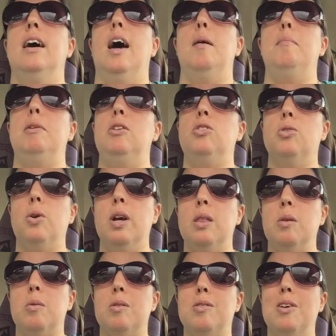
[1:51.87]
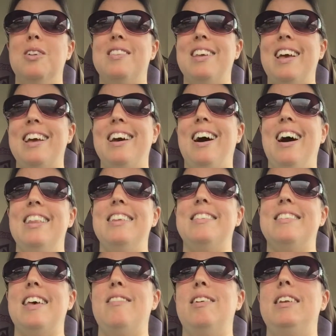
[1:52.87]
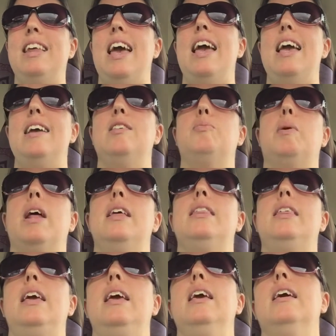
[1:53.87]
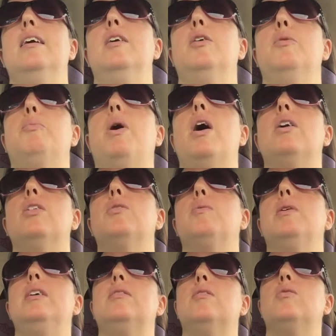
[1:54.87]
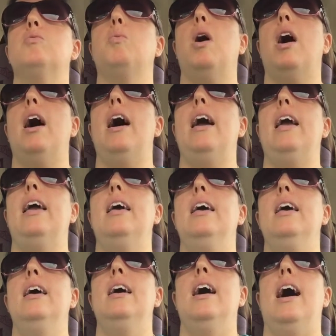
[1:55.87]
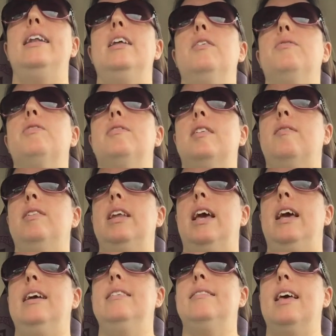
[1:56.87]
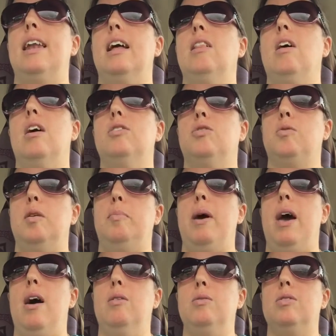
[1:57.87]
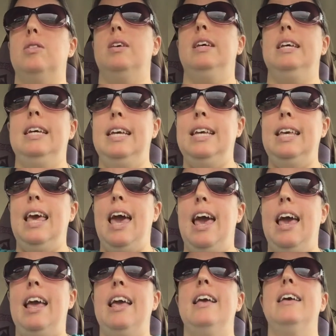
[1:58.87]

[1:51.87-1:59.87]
I'm enjoying the results I got in the 7 days, but I think part of the reasons why I did it for 7 days and I lost 3 pounds. Yay!